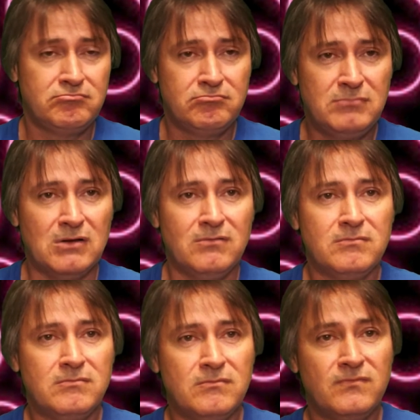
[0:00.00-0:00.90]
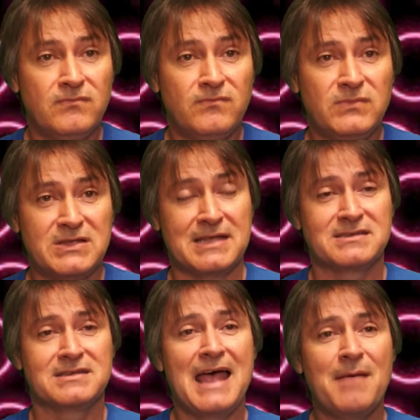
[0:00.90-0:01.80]
the test
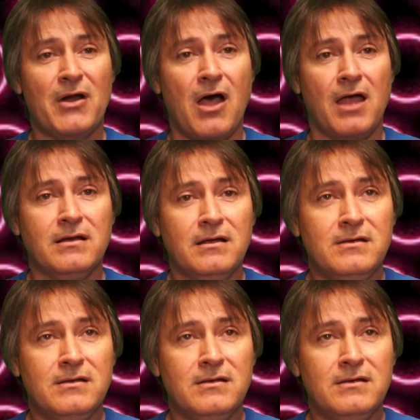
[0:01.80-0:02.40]
of time or not.